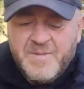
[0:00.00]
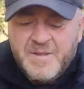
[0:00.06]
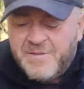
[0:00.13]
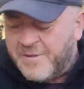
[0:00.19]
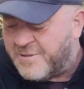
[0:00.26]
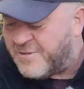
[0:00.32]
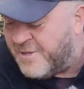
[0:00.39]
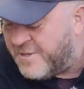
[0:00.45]

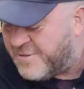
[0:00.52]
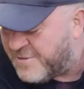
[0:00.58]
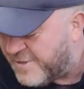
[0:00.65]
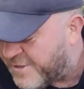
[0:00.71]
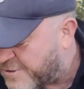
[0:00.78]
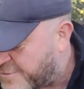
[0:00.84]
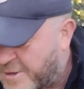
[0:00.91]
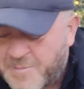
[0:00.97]
this is
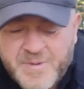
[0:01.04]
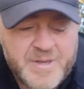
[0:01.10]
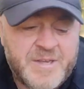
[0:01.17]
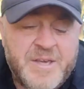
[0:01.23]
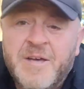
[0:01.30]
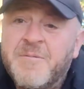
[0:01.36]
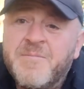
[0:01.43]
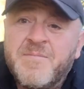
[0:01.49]
a great bit of
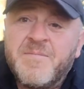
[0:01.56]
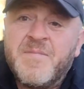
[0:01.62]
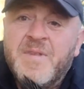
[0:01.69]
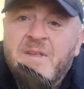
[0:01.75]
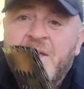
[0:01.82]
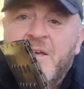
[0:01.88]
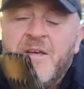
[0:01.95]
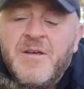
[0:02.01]
kit.
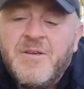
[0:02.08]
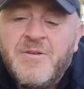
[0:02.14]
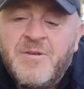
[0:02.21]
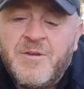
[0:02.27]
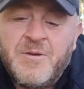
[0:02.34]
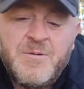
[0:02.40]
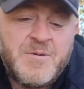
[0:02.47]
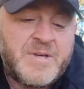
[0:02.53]

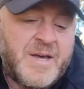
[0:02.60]
You